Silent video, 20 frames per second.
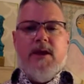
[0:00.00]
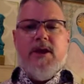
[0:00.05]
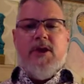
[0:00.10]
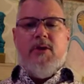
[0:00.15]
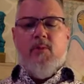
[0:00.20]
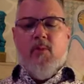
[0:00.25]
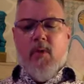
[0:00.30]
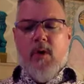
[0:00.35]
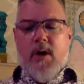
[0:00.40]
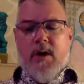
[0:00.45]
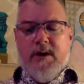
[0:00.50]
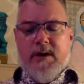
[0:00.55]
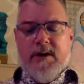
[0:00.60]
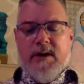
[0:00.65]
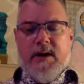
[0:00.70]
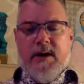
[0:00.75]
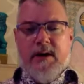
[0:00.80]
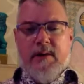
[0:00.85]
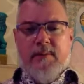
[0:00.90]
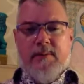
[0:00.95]
you
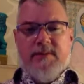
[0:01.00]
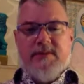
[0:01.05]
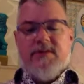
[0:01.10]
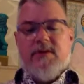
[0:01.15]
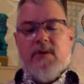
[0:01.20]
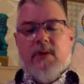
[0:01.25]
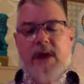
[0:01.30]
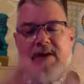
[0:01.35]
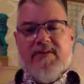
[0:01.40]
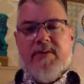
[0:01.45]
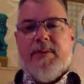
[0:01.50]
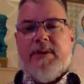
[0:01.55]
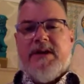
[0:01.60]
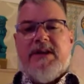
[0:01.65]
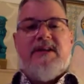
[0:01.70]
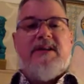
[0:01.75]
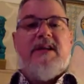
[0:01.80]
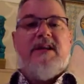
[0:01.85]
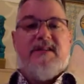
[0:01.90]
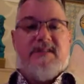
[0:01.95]
want, so
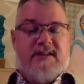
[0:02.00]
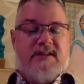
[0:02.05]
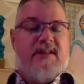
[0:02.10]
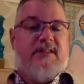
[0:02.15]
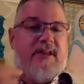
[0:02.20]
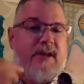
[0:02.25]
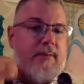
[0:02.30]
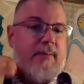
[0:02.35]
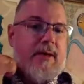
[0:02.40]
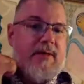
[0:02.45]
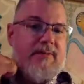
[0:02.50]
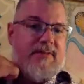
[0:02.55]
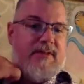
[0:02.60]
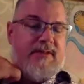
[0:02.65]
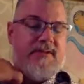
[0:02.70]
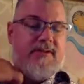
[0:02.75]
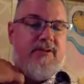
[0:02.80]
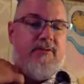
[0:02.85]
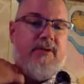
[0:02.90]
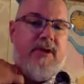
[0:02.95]
everybody needs to think about
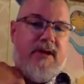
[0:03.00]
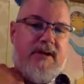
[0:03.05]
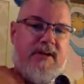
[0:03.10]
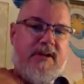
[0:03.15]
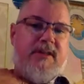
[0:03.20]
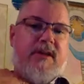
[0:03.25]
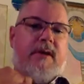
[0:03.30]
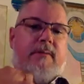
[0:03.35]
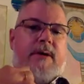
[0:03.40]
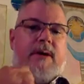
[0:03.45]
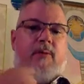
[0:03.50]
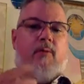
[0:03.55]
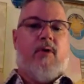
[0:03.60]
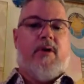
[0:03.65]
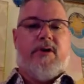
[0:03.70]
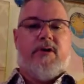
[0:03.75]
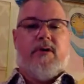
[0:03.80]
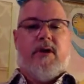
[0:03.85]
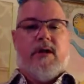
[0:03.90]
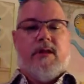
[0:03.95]
this. You need to think about
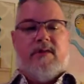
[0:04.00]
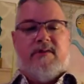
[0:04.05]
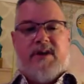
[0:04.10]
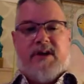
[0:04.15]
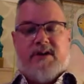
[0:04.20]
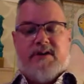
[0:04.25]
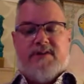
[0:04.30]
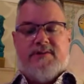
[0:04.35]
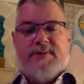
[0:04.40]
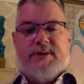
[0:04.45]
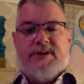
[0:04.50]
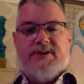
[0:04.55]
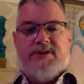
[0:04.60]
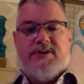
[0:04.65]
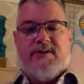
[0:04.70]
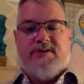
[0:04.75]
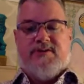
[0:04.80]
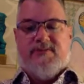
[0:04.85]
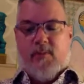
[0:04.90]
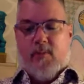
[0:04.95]
what your elevator speech
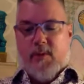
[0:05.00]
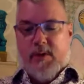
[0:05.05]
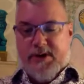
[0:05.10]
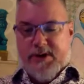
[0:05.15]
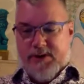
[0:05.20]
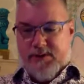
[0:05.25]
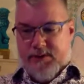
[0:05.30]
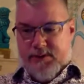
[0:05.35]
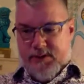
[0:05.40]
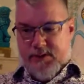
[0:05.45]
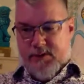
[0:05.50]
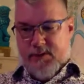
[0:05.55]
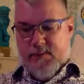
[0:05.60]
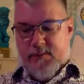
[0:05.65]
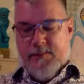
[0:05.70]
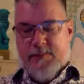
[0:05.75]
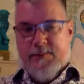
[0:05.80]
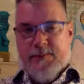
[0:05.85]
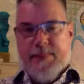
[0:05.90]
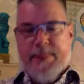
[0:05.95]
is for what you do.
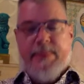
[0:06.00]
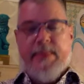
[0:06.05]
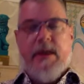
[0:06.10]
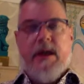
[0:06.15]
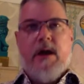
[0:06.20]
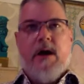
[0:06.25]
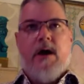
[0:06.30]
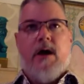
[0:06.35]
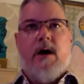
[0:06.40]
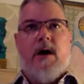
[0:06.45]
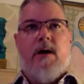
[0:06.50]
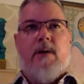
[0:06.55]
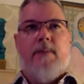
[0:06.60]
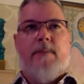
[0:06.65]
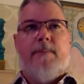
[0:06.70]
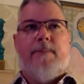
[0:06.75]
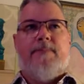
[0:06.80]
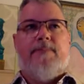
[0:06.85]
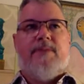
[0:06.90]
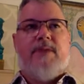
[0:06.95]

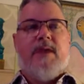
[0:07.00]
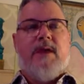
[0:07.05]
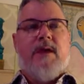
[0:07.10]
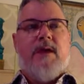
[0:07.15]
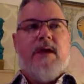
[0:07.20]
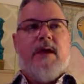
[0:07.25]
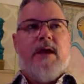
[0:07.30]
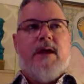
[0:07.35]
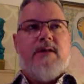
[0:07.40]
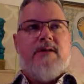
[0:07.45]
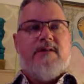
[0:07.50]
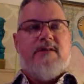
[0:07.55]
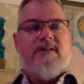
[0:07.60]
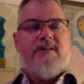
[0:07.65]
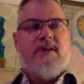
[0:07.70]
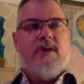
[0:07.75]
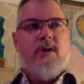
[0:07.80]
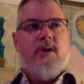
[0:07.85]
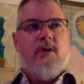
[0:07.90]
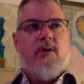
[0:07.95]
And
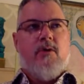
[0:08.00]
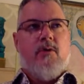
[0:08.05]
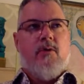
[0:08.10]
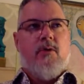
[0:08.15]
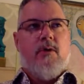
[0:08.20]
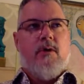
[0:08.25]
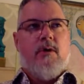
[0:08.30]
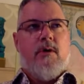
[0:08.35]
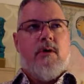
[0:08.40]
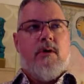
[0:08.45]
so